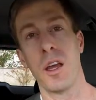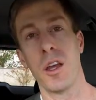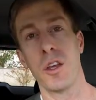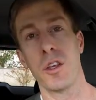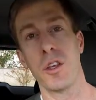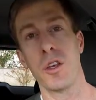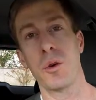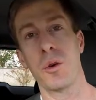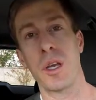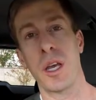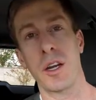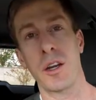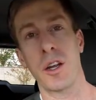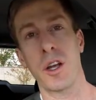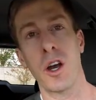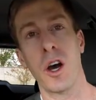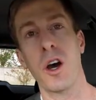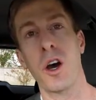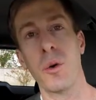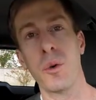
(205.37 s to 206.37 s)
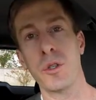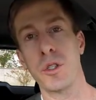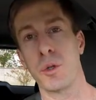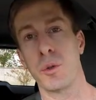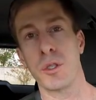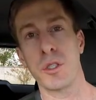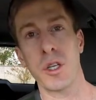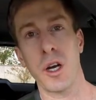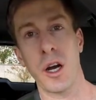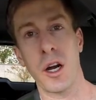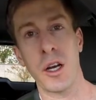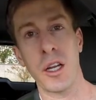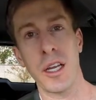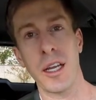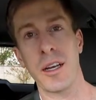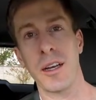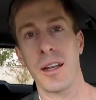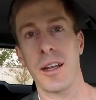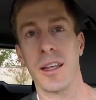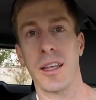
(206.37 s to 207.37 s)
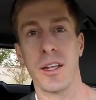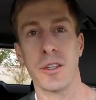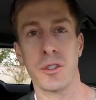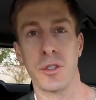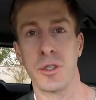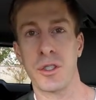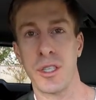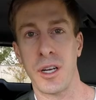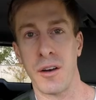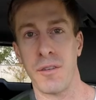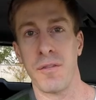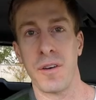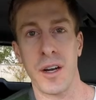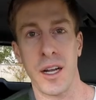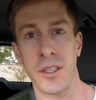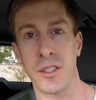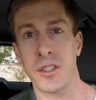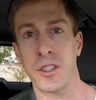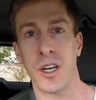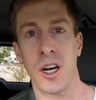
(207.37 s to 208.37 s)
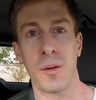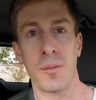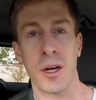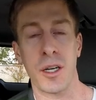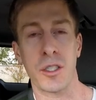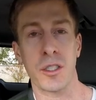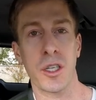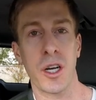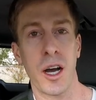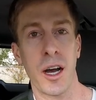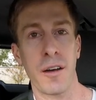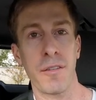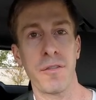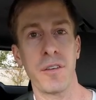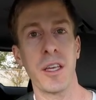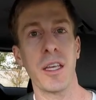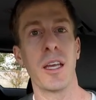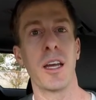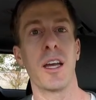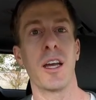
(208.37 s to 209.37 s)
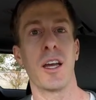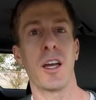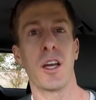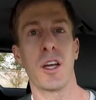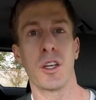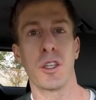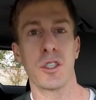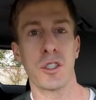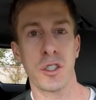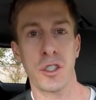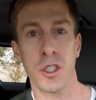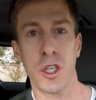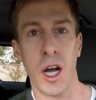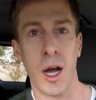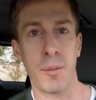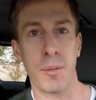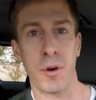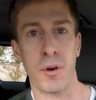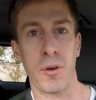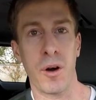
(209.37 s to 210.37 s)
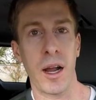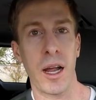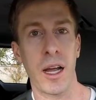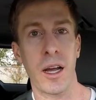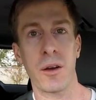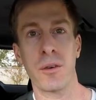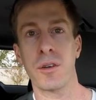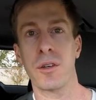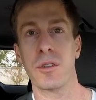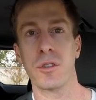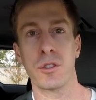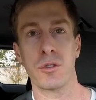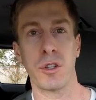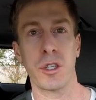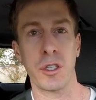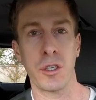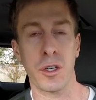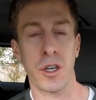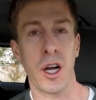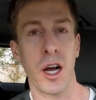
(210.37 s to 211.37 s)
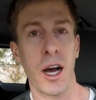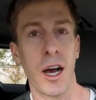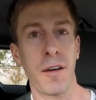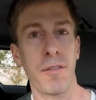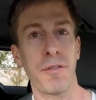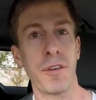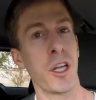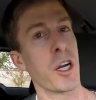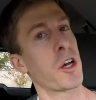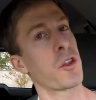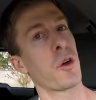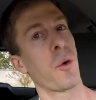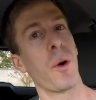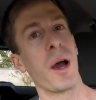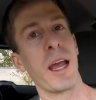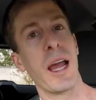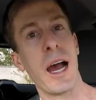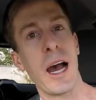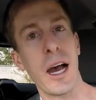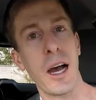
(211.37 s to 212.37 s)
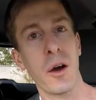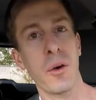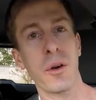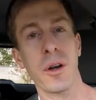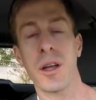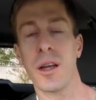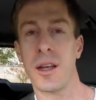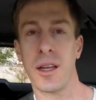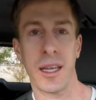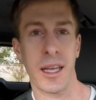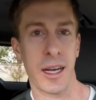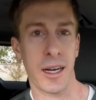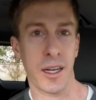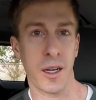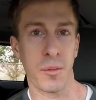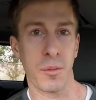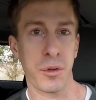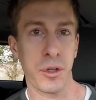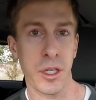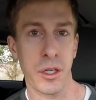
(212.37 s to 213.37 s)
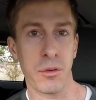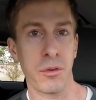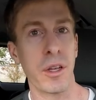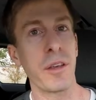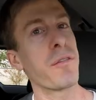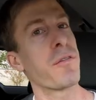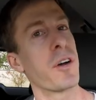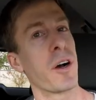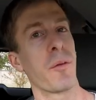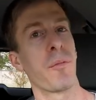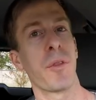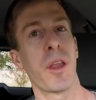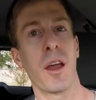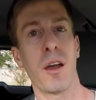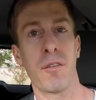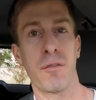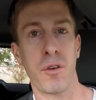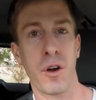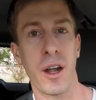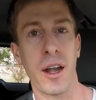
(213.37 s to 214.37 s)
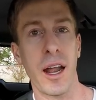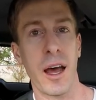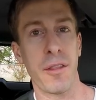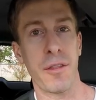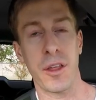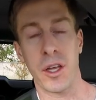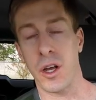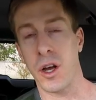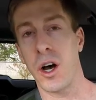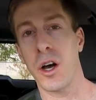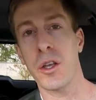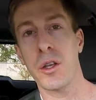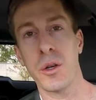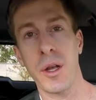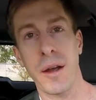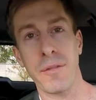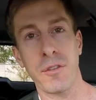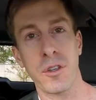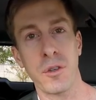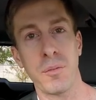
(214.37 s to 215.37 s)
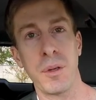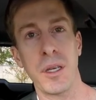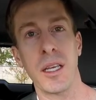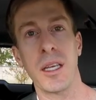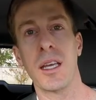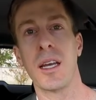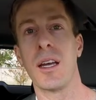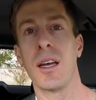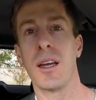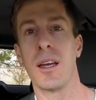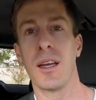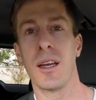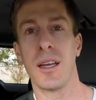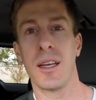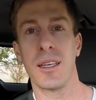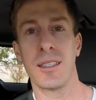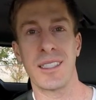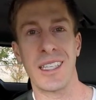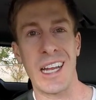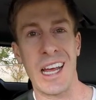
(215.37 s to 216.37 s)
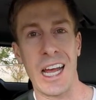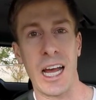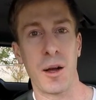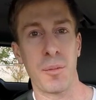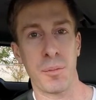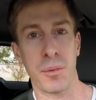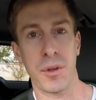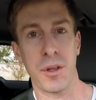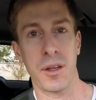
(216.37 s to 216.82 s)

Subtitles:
you can go to a Target, get yourself a nice Starbucks coffee, shop around, drink your coffee, and on the way out, get a complete refill for nothing. All you have to be is an app